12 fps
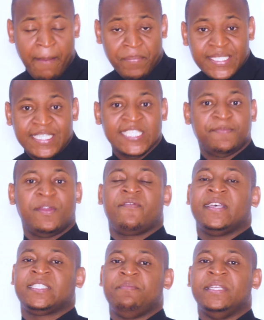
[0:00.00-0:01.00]
business
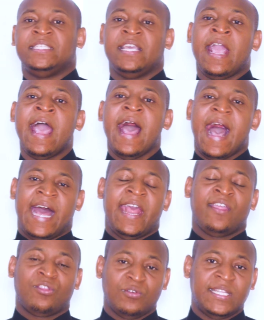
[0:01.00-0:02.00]
breakfast meeting. And
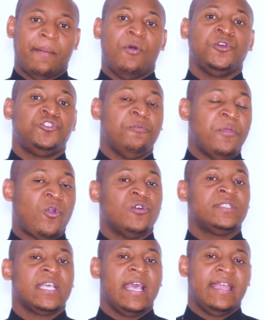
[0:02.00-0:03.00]
I thought about you
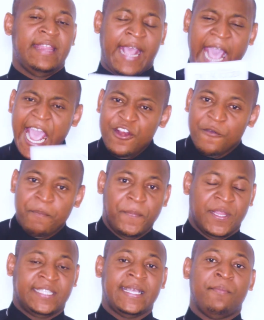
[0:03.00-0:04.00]
because the kind of
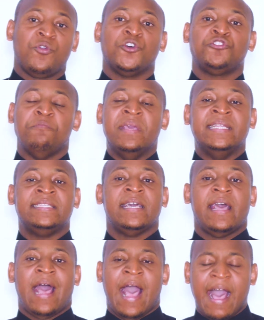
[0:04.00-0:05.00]
people that I'm going to meet
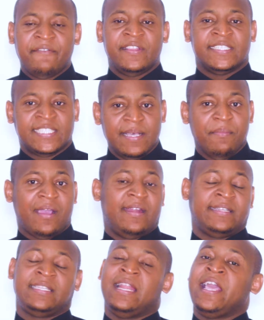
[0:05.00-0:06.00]
have the same
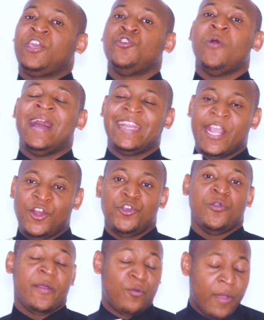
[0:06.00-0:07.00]
character like you. And I know
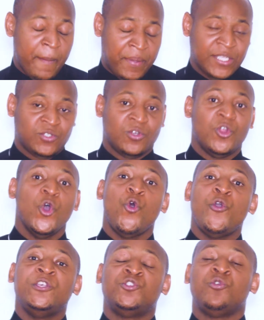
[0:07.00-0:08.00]
you're a person
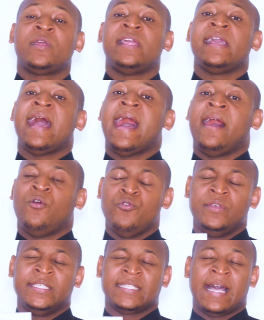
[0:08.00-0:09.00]
who is looking, uh,
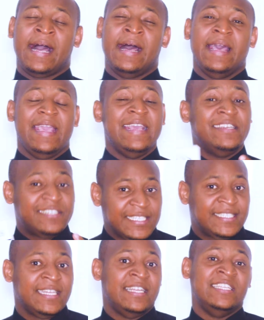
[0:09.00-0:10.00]
who is uh,
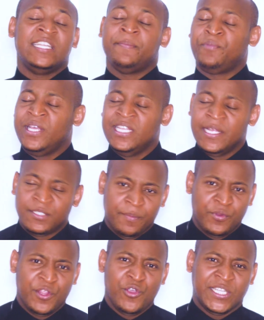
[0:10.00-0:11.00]
interested in, in
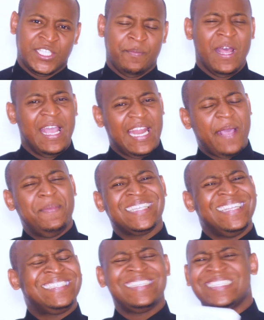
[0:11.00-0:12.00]
entrepreneurship. Like
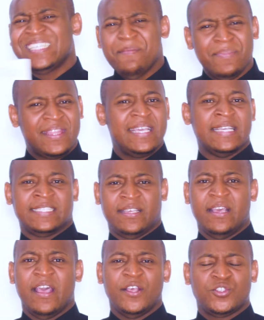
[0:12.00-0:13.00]
basically, it's the same things.
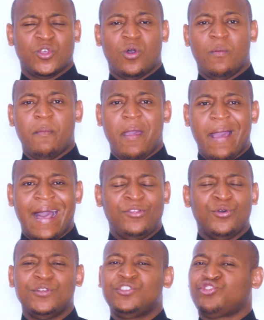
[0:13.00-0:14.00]
So uh,
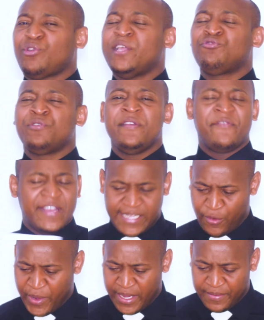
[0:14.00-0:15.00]
don't try to reinvent
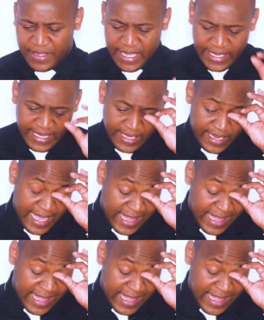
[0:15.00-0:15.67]
the wheel. Then the